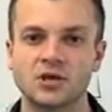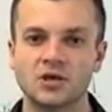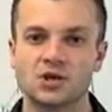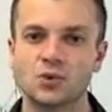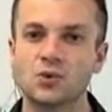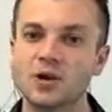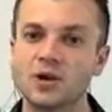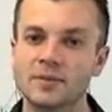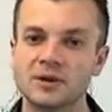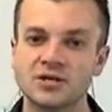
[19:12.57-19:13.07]

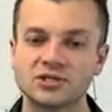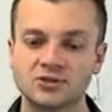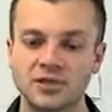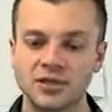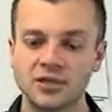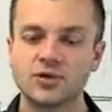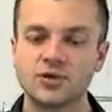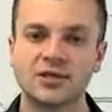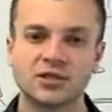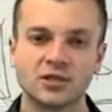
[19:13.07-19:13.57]
you want to make sure
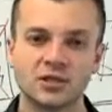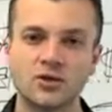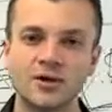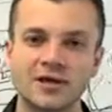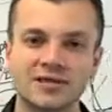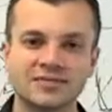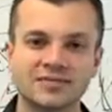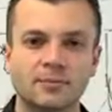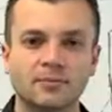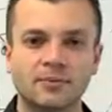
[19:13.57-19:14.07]
that you can
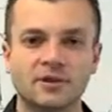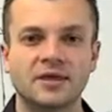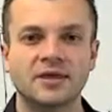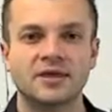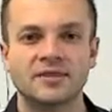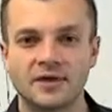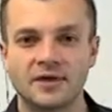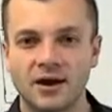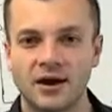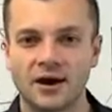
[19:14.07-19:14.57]
look at somebody
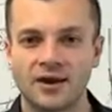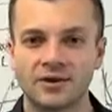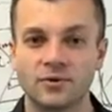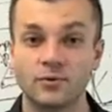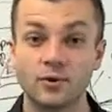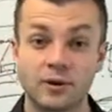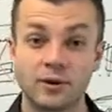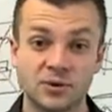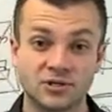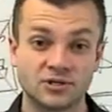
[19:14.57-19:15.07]
in the eye.
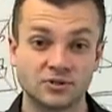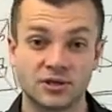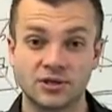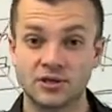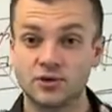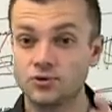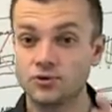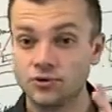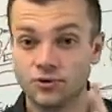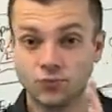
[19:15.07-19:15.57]
You want to make sure that
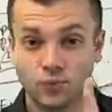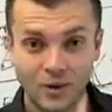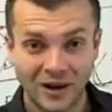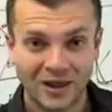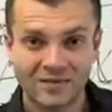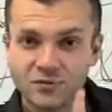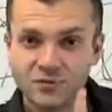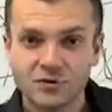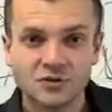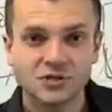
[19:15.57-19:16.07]

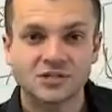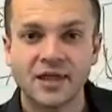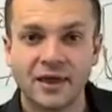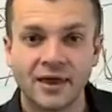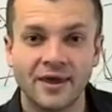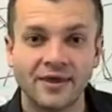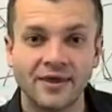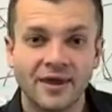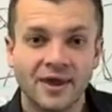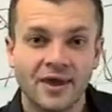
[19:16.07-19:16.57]
whatever you
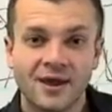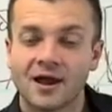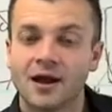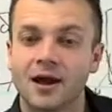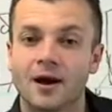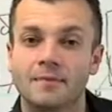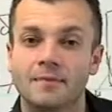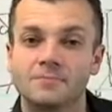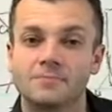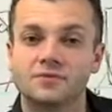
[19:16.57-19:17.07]
say
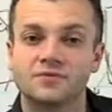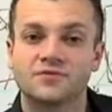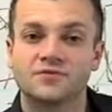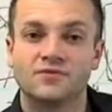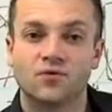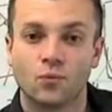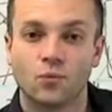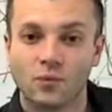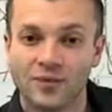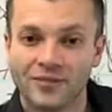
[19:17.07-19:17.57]
comes
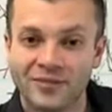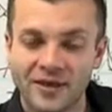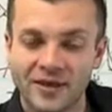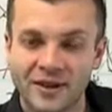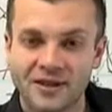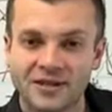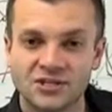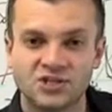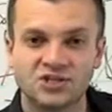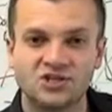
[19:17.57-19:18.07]
from
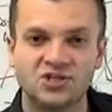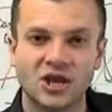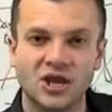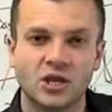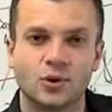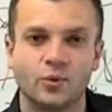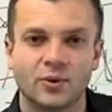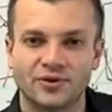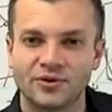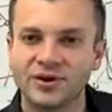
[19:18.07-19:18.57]
within and it's
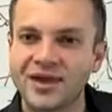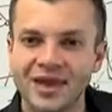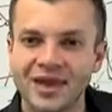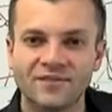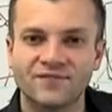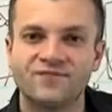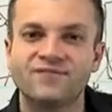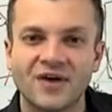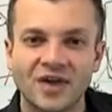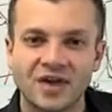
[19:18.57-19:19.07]
genuine. You
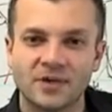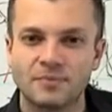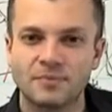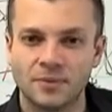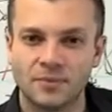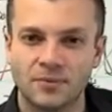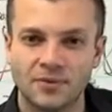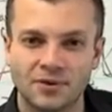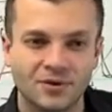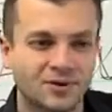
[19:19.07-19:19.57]
can't fake
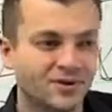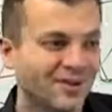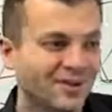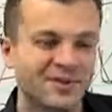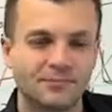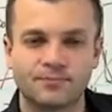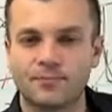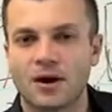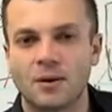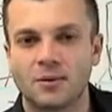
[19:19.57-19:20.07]
people. You
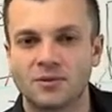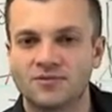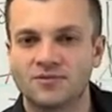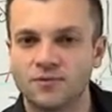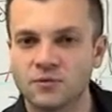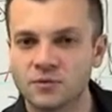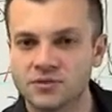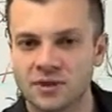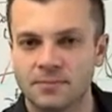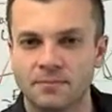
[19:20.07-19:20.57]
can probably
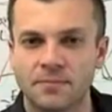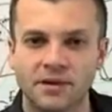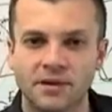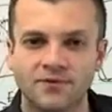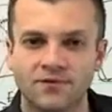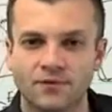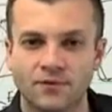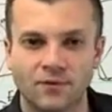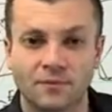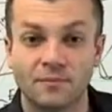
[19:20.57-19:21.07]
fool
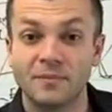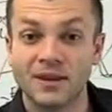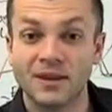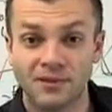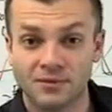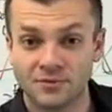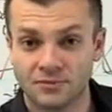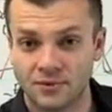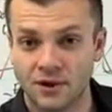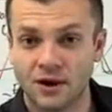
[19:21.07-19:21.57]
somebody for a
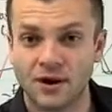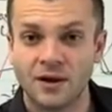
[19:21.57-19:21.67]
minute,